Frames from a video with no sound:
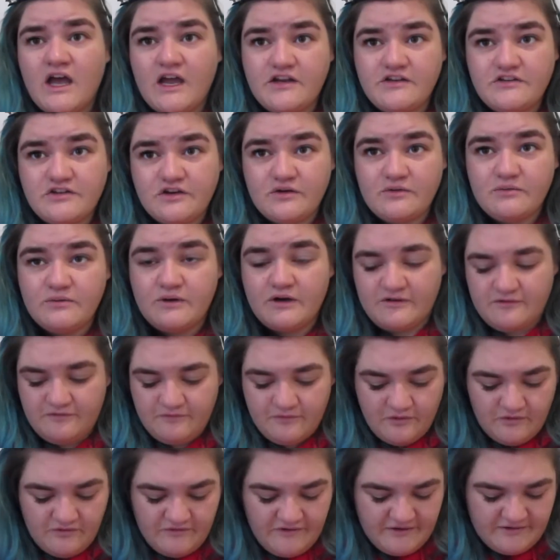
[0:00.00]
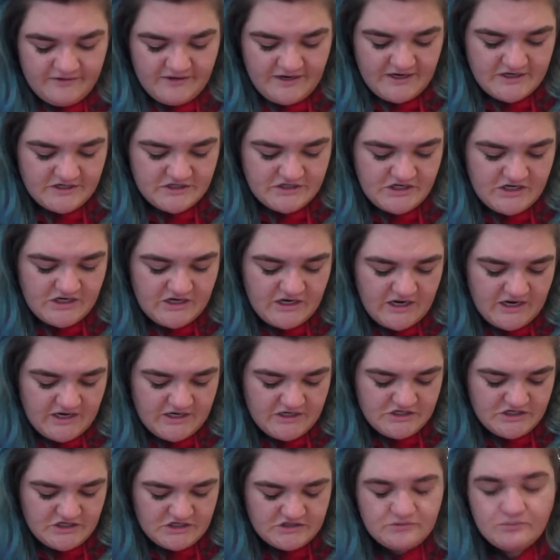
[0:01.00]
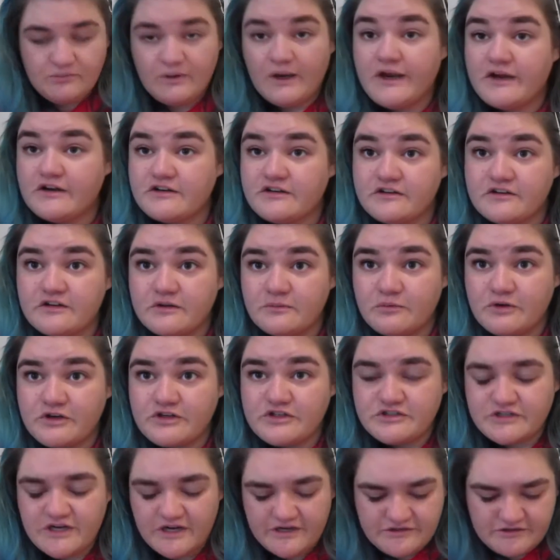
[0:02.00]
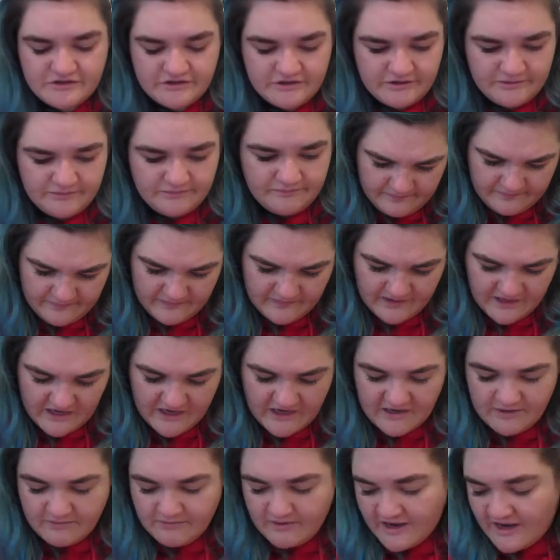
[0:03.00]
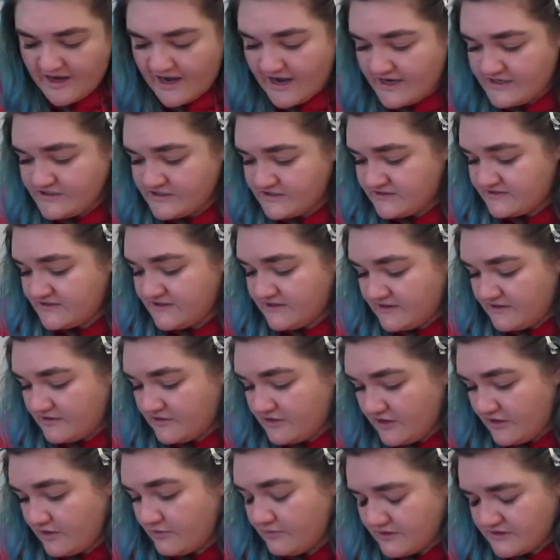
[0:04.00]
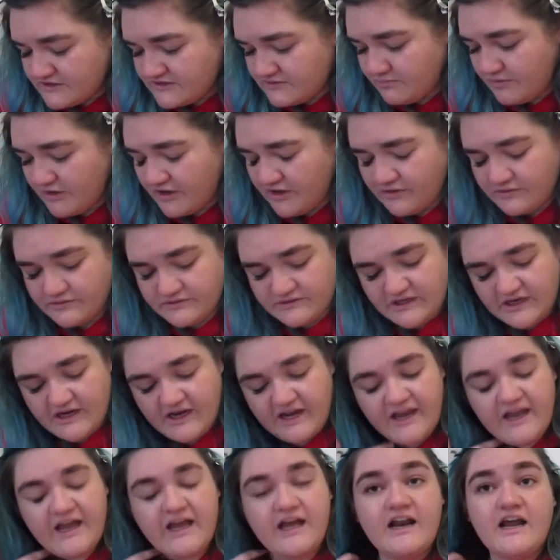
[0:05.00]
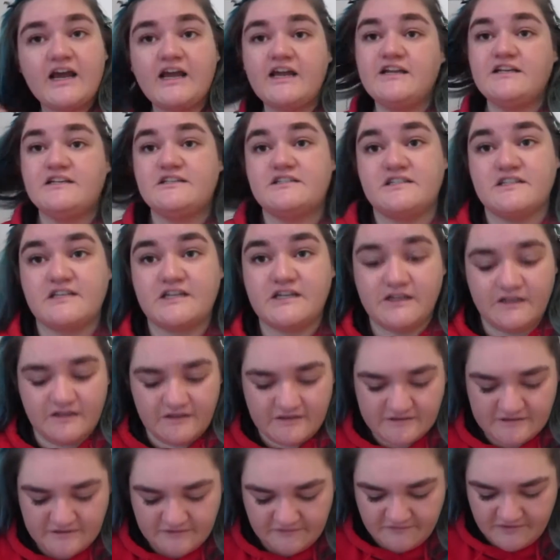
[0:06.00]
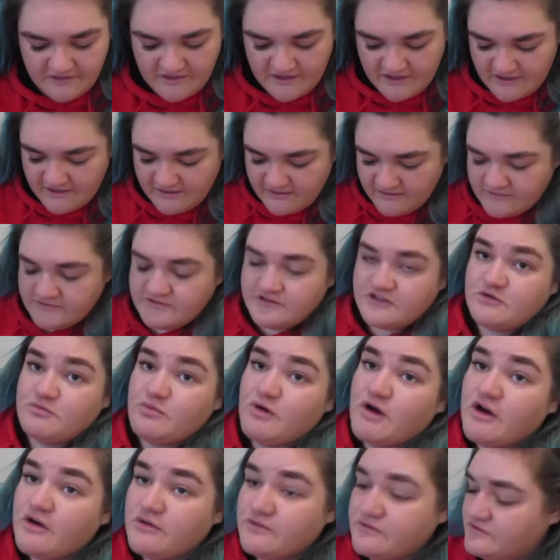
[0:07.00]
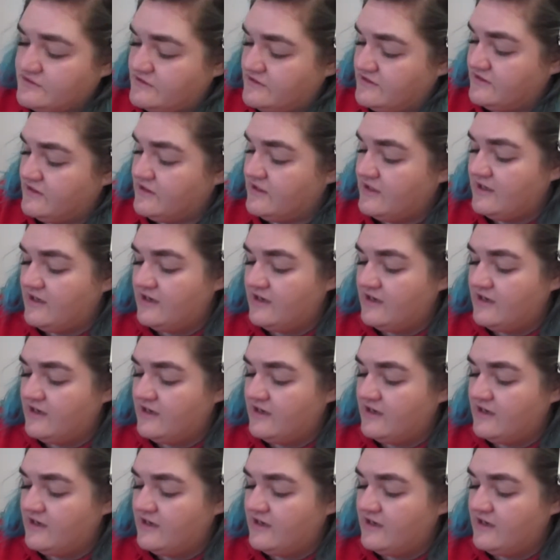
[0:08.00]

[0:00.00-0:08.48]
I don't wear full foundation, I just wear tinted moisturizer. Anyway, I just didn't know what to post. Like, I had ideas of things to post,